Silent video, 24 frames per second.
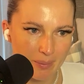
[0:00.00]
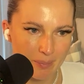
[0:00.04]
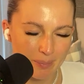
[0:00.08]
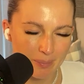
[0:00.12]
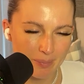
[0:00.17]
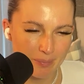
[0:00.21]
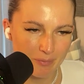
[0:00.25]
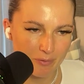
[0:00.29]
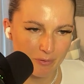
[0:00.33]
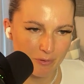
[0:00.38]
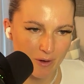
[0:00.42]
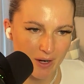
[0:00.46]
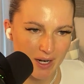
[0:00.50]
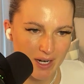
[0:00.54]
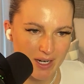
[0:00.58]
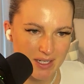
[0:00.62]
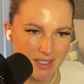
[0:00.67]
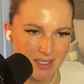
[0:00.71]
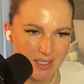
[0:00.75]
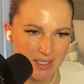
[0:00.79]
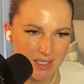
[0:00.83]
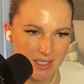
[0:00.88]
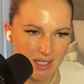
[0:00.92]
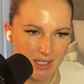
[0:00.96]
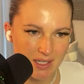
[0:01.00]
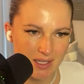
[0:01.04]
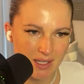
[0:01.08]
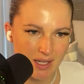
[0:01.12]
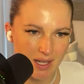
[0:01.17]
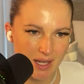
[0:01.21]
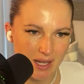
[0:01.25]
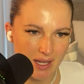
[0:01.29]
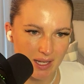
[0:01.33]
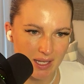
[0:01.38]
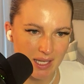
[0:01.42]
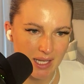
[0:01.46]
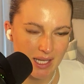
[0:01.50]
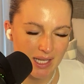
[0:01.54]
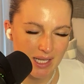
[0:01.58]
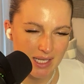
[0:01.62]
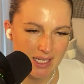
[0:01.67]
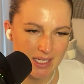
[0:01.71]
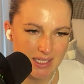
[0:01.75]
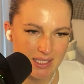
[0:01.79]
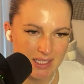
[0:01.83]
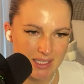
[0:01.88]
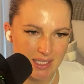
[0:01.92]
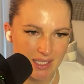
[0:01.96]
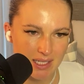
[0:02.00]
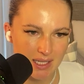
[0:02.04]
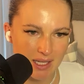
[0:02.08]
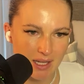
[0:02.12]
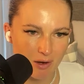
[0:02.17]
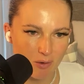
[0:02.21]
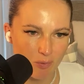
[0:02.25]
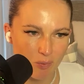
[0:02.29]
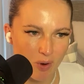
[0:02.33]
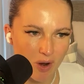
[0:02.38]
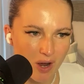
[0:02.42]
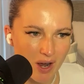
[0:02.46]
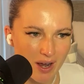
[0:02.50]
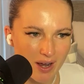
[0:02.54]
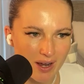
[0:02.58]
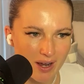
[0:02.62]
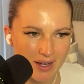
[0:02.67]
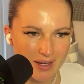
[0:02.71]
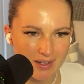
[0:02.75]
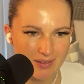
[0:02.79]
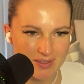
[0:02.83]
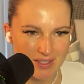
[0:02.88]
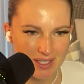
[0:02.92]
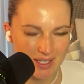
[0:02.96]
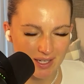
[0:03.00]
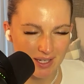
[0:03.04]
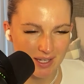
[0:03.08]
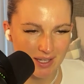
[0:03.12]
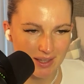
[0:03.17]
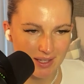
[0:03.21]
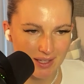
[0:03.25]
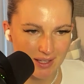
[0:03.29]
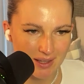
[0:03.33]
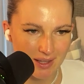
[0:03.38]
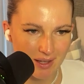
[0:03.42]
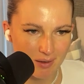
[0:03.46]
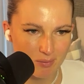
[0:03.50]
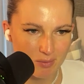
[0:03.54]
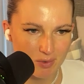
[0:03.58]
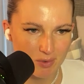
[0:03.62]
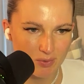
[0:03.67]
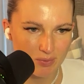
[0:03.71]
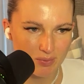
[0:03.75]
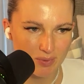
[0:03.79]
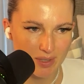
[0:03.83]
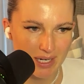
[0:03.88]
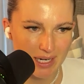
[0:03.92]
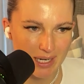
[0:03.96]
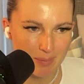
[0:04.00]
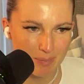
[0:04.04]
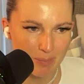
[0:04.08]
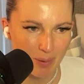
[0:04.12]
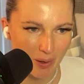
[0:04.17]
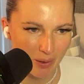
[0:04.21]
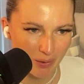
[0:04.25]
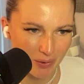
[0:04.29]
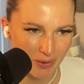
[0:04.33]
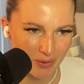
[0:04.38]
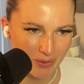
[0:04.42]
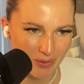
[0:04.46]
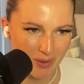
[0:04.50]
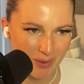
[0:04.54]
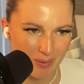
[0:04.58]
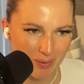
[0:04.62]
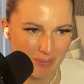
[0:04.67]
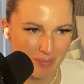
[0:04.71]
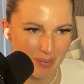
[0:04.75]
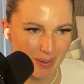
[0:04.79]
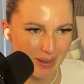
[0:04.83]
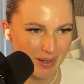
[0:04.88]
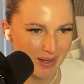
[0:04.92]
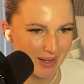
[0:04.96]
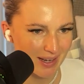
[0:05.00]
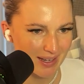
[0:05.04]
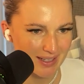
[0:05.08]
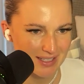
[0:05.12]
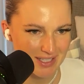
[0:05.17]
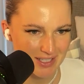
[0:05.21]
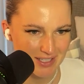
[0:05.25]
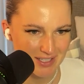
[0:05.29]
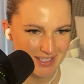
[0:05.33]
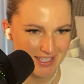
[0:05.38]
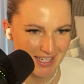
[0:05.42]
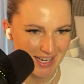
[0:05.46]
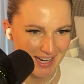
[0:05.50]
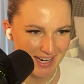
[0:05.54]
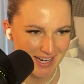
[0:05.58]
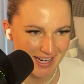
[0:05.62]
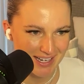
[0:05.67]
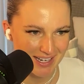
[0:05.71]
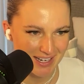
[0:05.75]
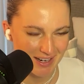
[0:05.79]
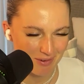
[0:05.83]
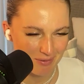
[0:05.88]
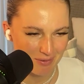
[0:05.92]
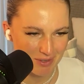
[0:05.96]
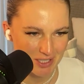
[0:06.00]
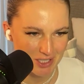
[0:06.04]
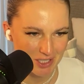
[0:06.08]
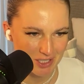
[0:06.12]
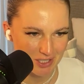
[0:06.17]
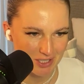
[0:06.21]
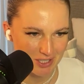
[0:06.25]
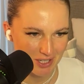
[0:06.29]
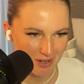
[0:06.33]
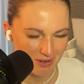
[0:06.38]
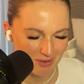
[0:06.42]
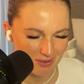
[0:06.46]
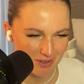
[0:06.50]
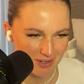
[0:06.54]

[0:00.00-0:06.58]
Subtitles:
friends and their kids and their wives. Like, I think that would really bother them. But as you say, we just don't